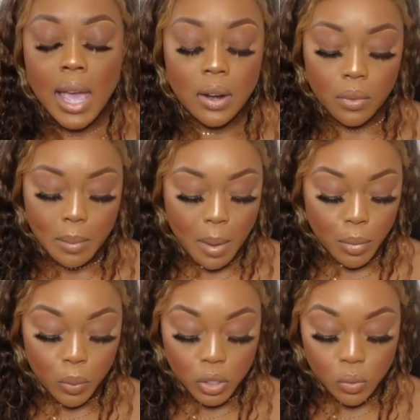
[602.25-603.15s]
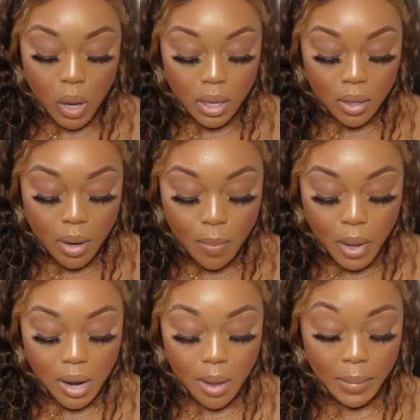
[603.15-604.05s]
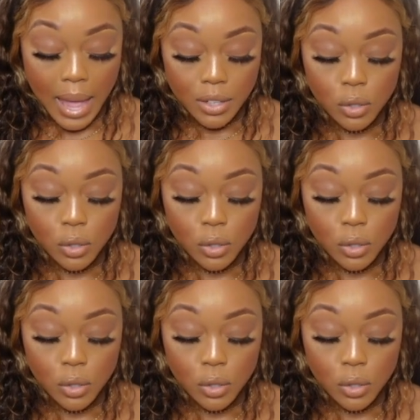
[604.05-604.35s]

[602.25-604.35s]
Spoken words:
I don't remember which one, but yeah.